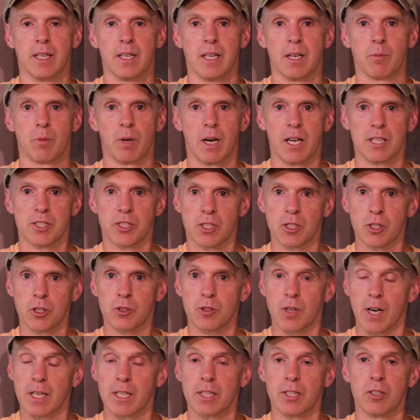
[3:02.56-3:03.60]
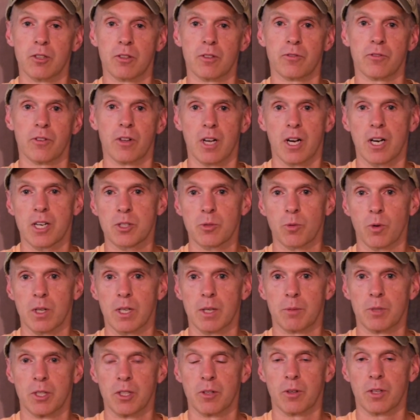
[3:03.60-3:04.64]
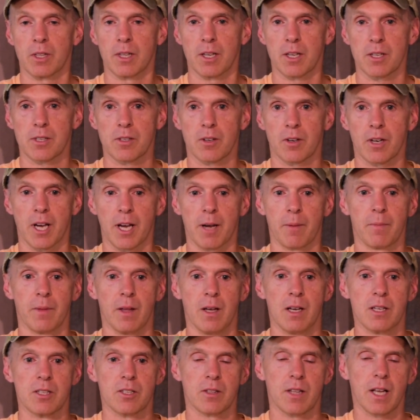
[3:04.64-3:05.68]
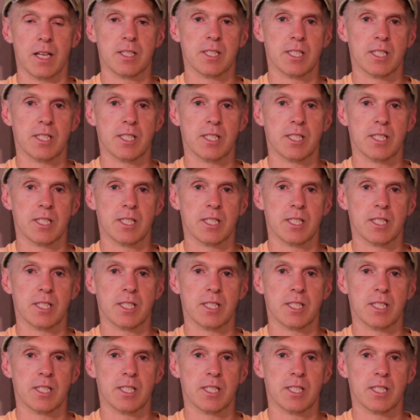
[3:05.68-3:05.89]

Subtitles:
But I'll still try to do the flush while I'm doing this, okay? So that's